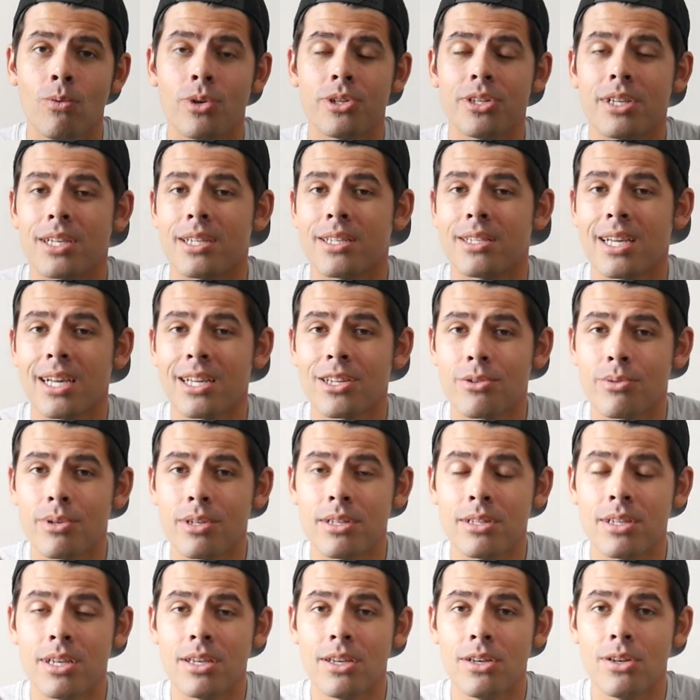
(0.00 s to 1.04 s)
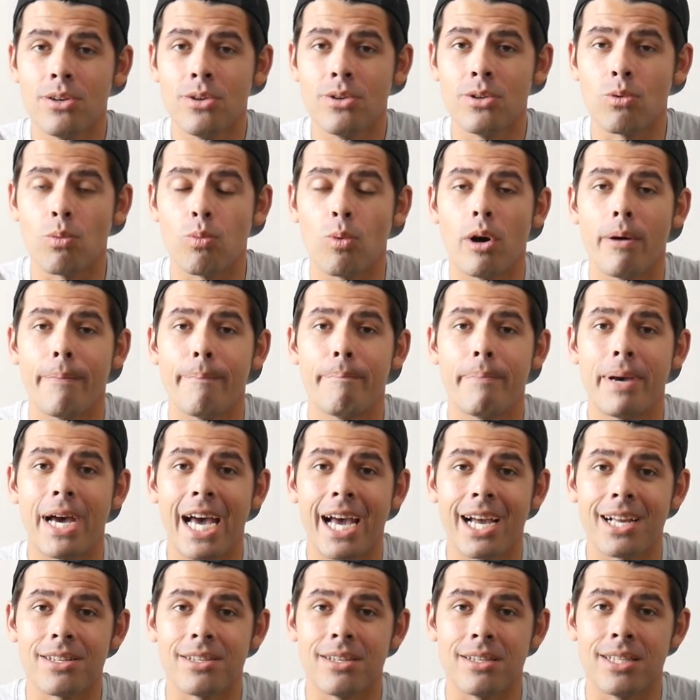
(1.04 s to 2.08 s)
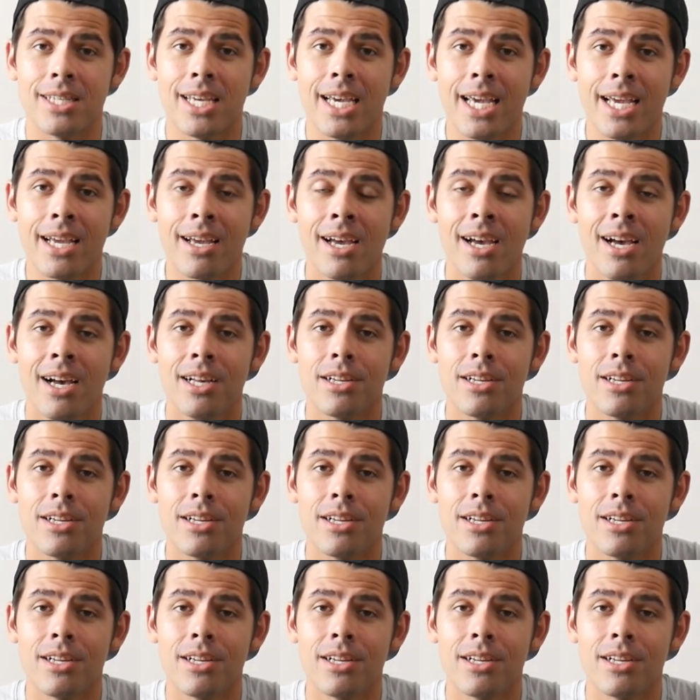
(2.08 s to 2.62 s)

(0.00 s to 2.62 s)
which accessories to use, what bag to take.